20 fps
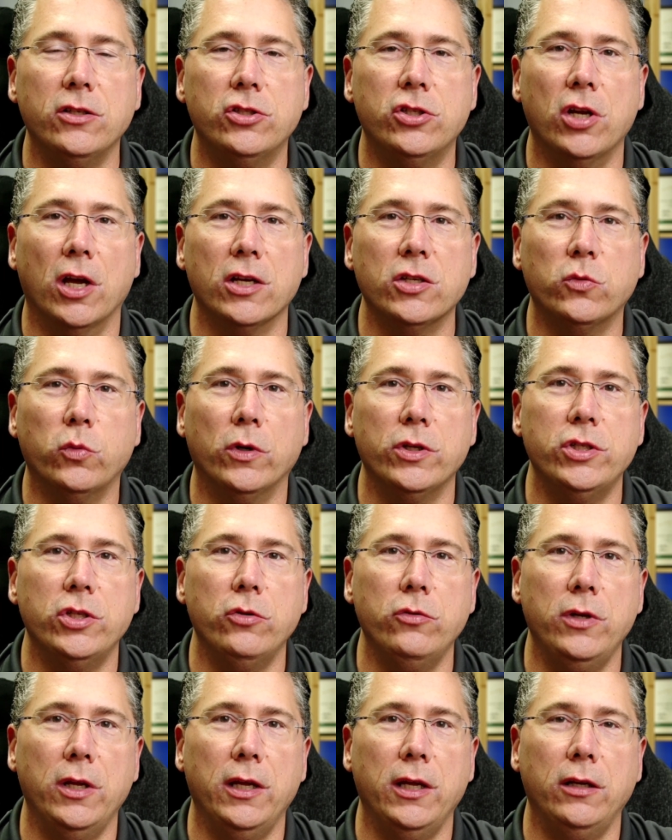just what you
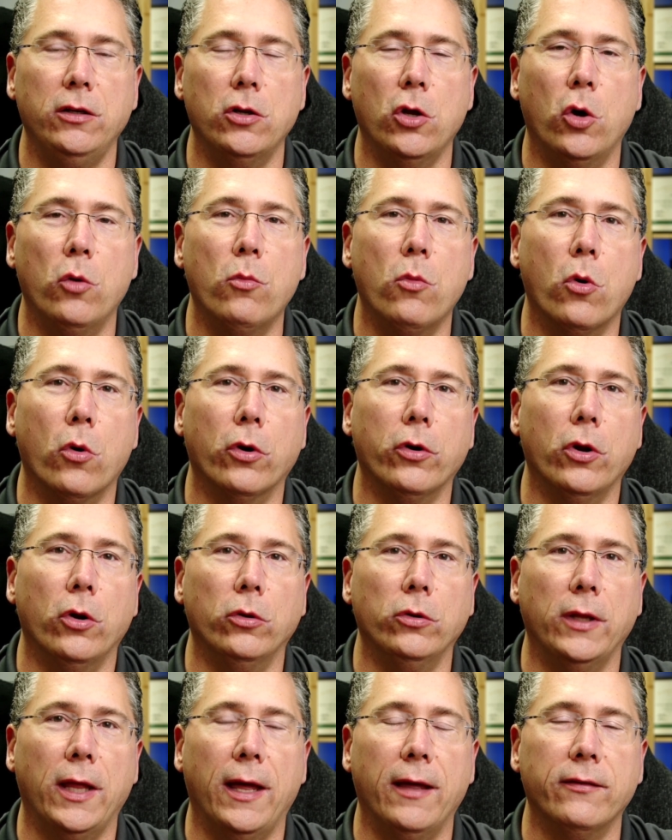need, no more, no
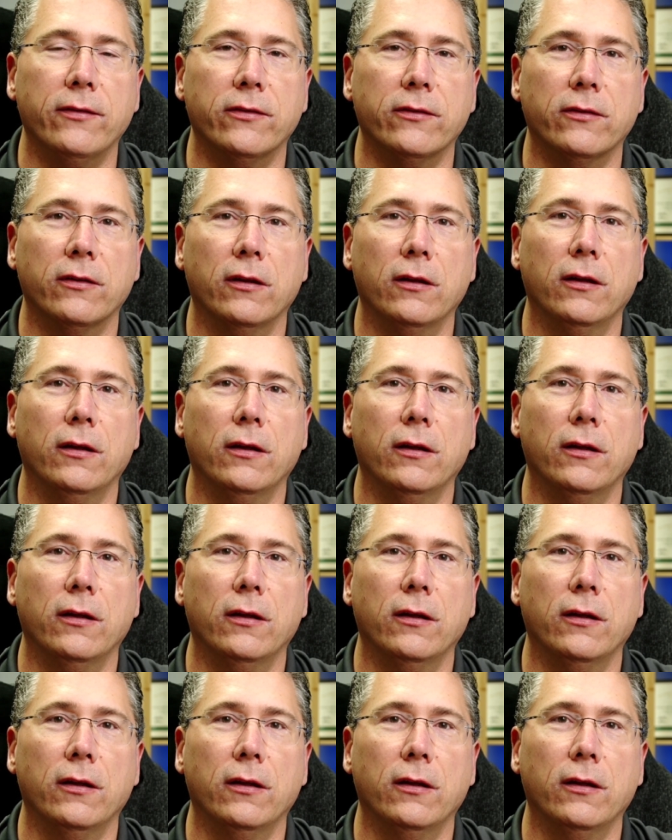less,